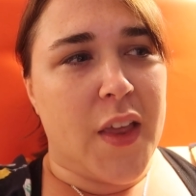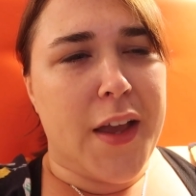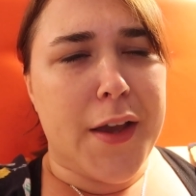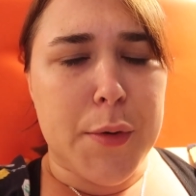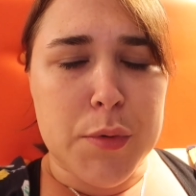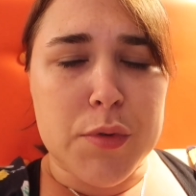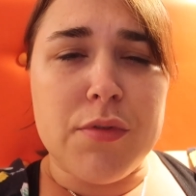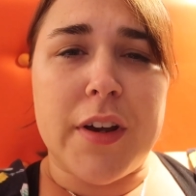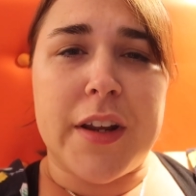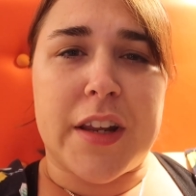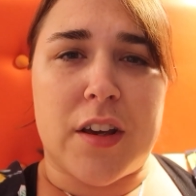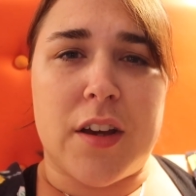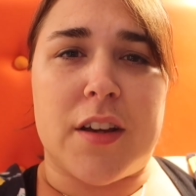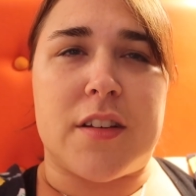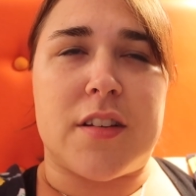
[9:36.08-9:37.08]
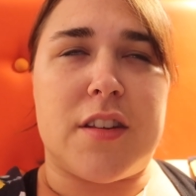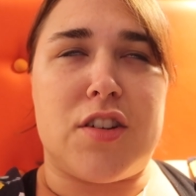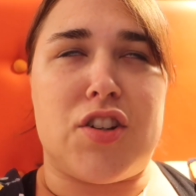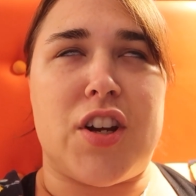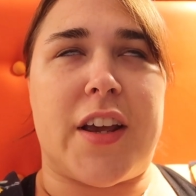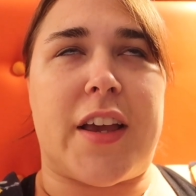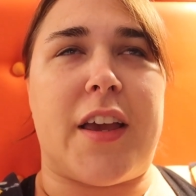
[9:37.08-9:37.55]
It was really good. The
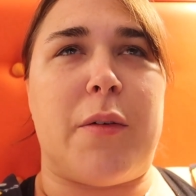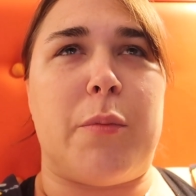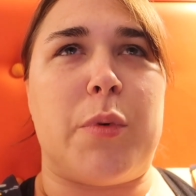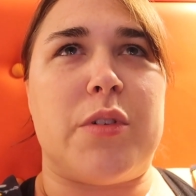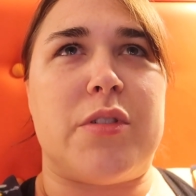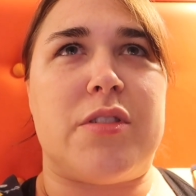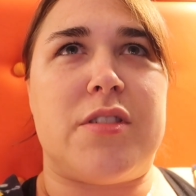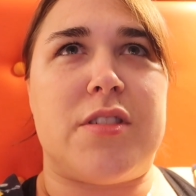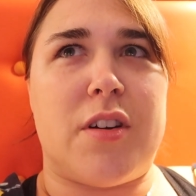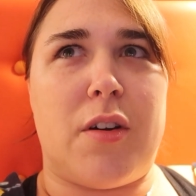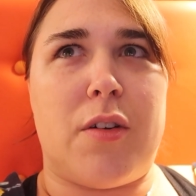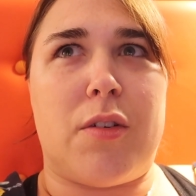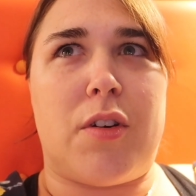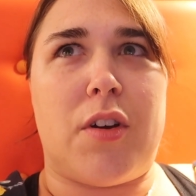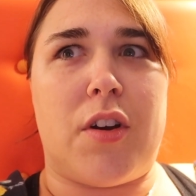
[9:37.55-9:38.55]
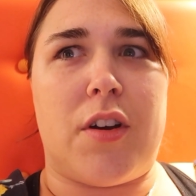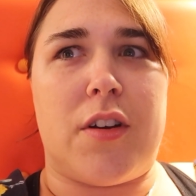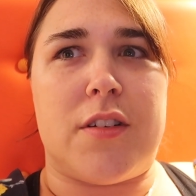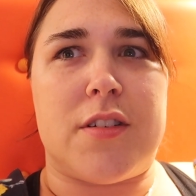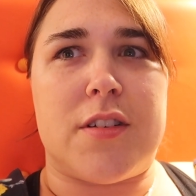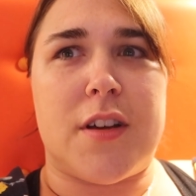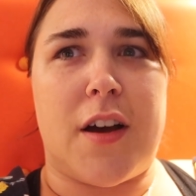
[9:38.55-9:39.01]
chicken was so
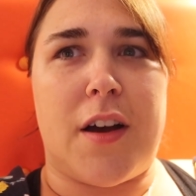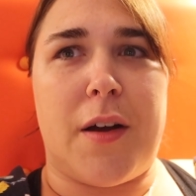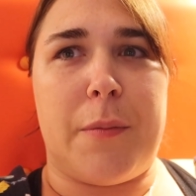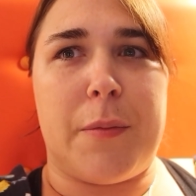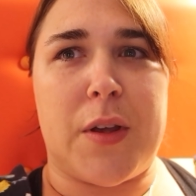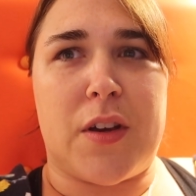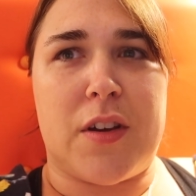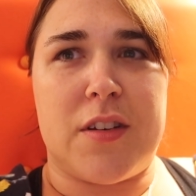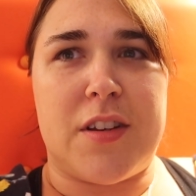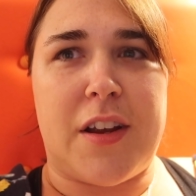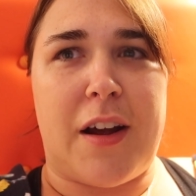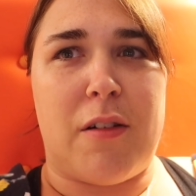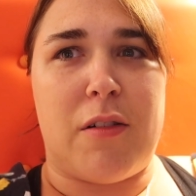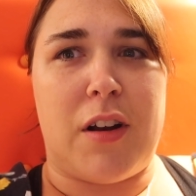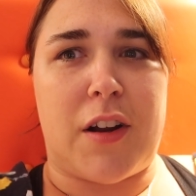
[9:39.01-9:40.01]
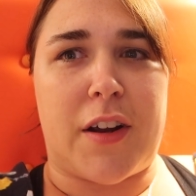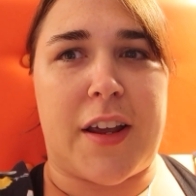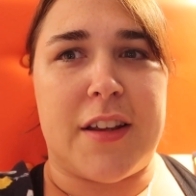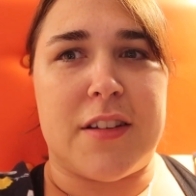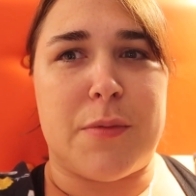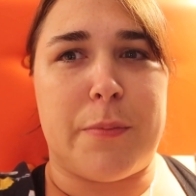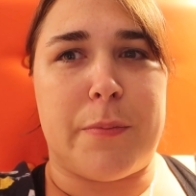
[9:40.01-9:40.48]
good. You can tell
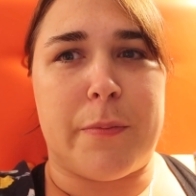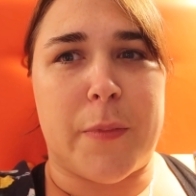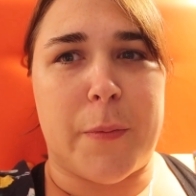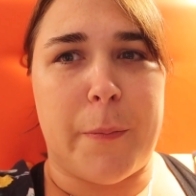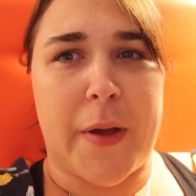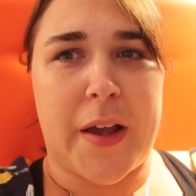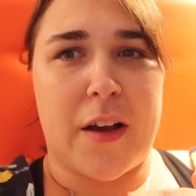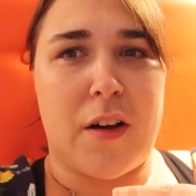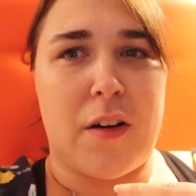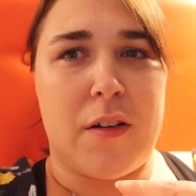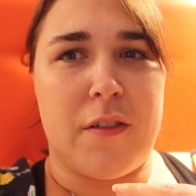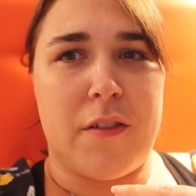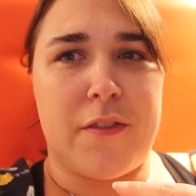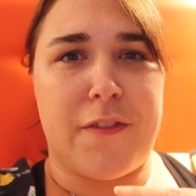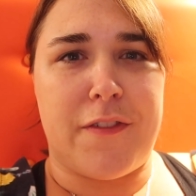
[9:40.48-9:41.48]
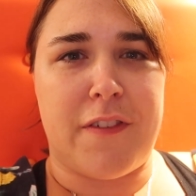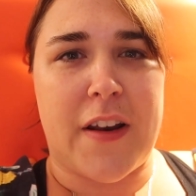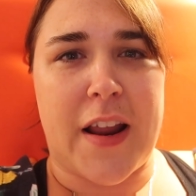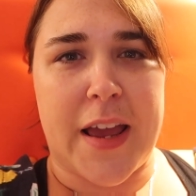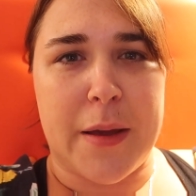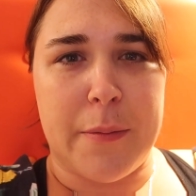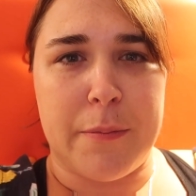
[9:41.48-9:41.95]
like it's been
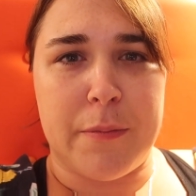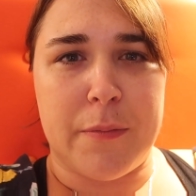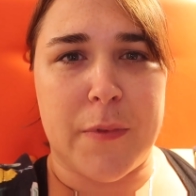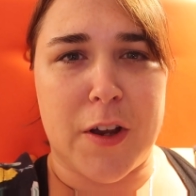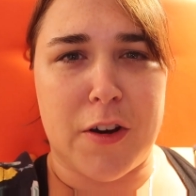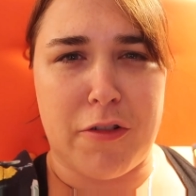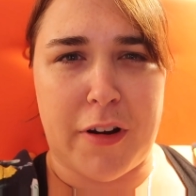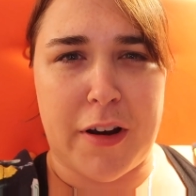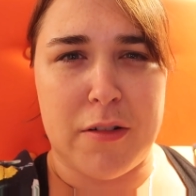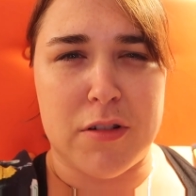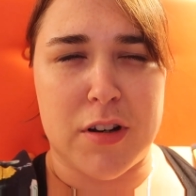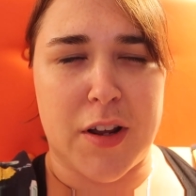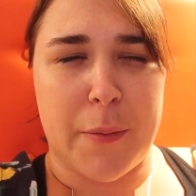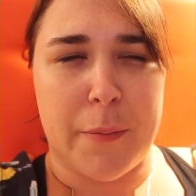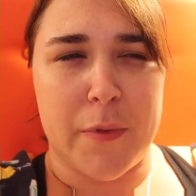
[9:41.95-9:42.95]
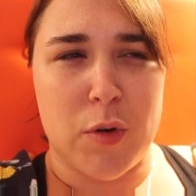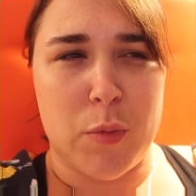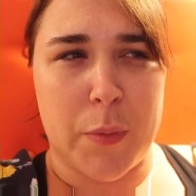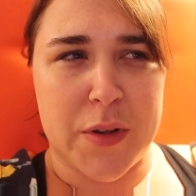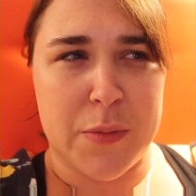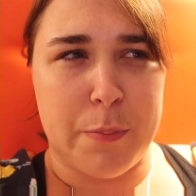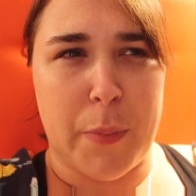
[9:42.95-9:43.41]
flame grilled, like
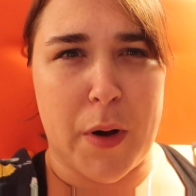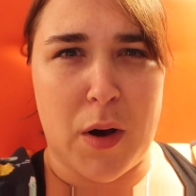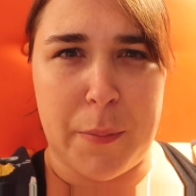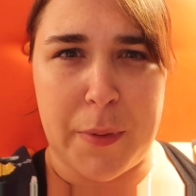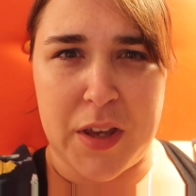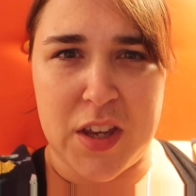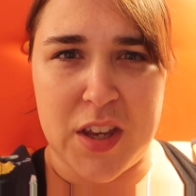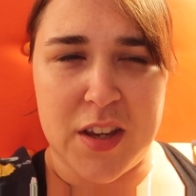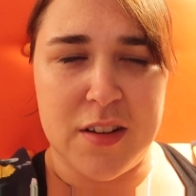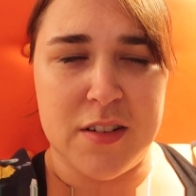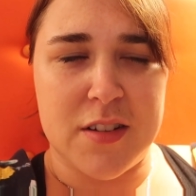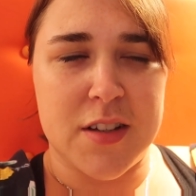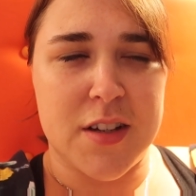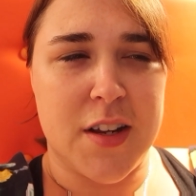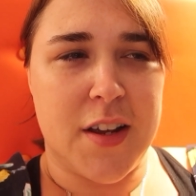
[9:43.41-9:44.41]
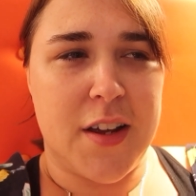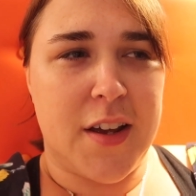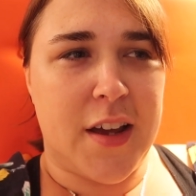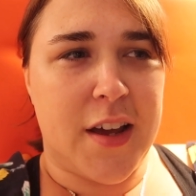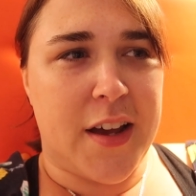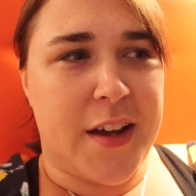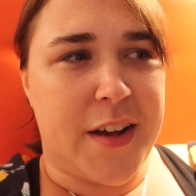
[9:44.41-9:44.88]
almost barbecued.
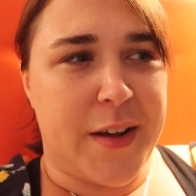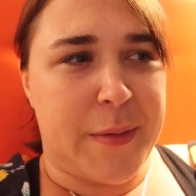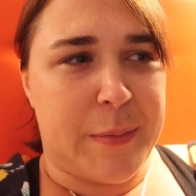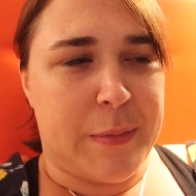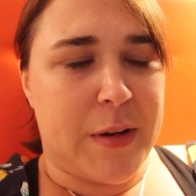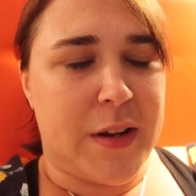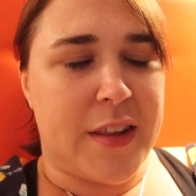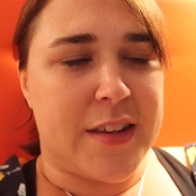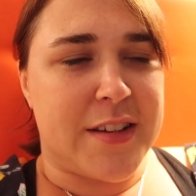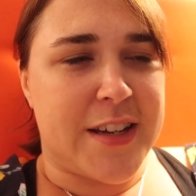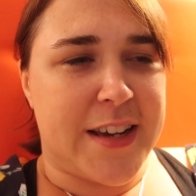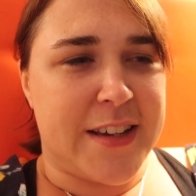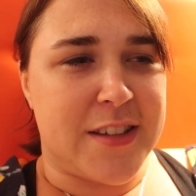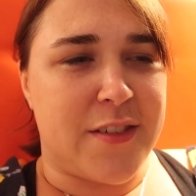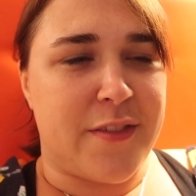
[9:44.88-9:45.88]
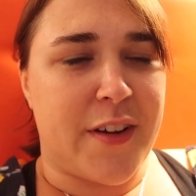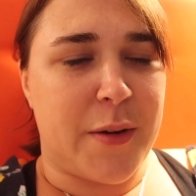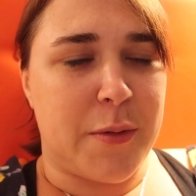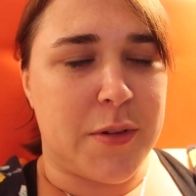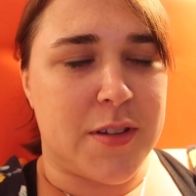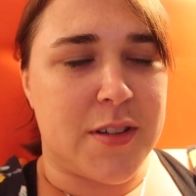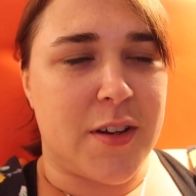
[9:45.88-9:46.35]
Like the taste of
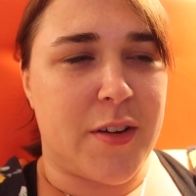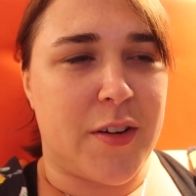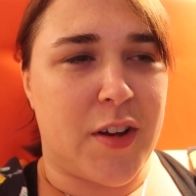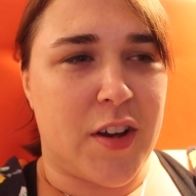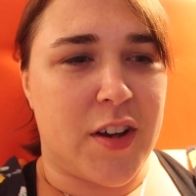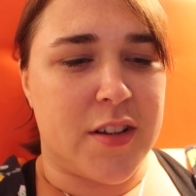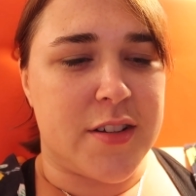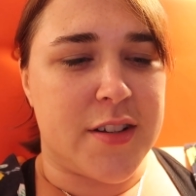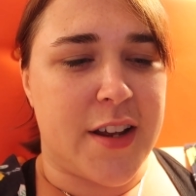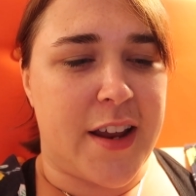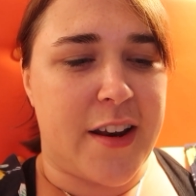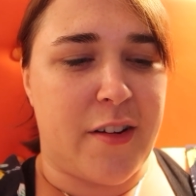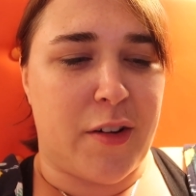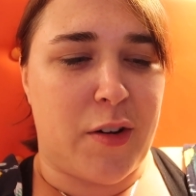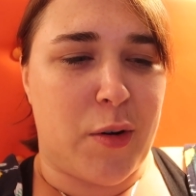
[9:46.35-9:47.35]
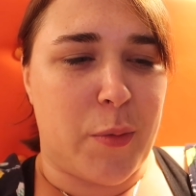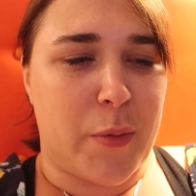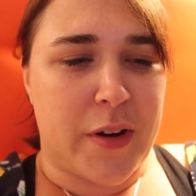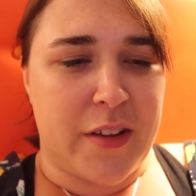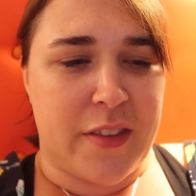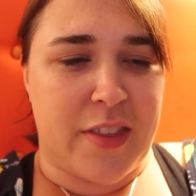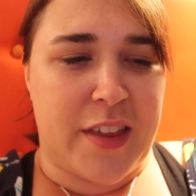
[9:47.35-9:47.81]
it was so good. And I got
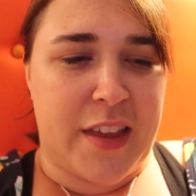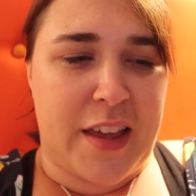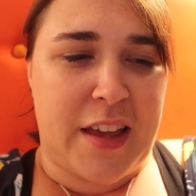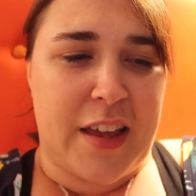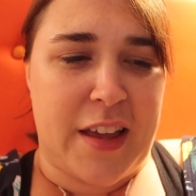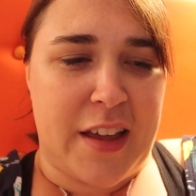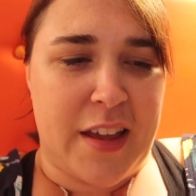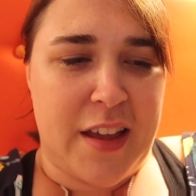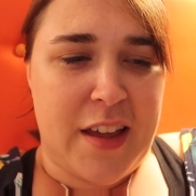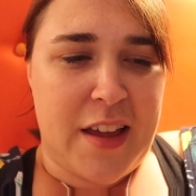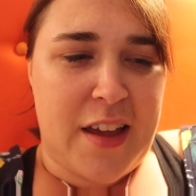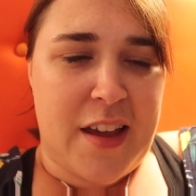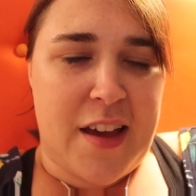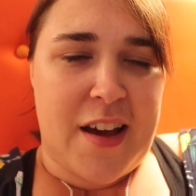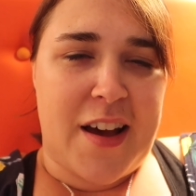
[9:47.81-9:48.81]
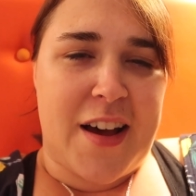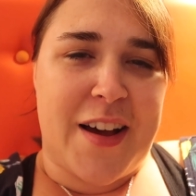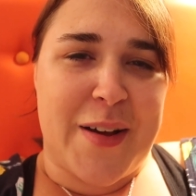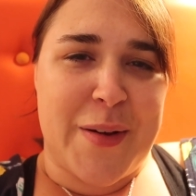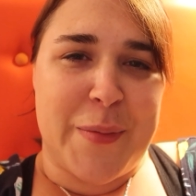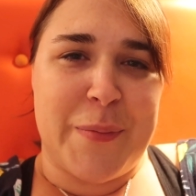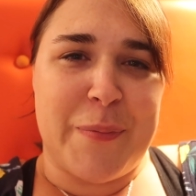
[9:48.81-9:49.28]
one of the
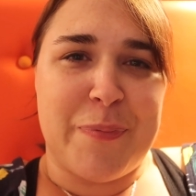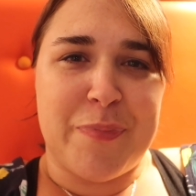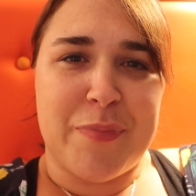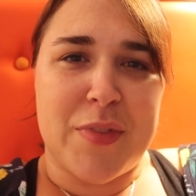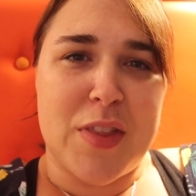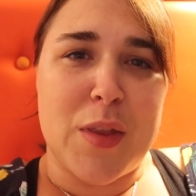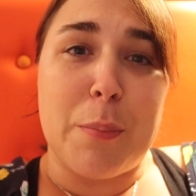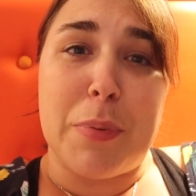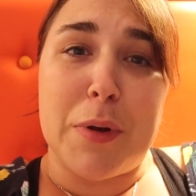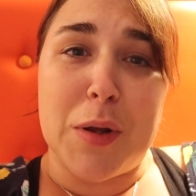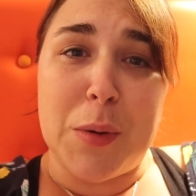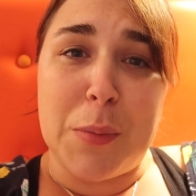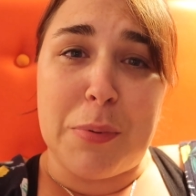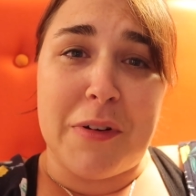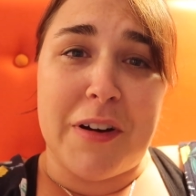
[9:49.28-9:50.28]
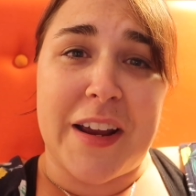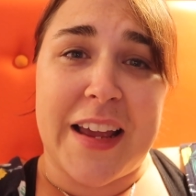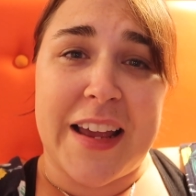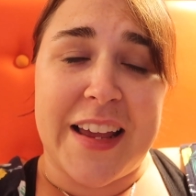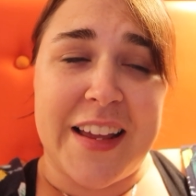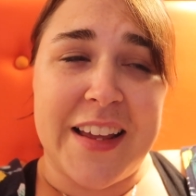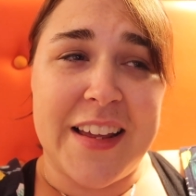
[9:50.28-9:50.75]

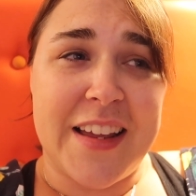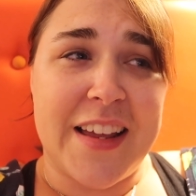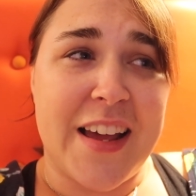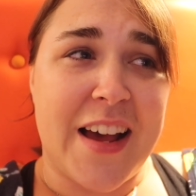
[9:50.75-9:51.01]
blueberry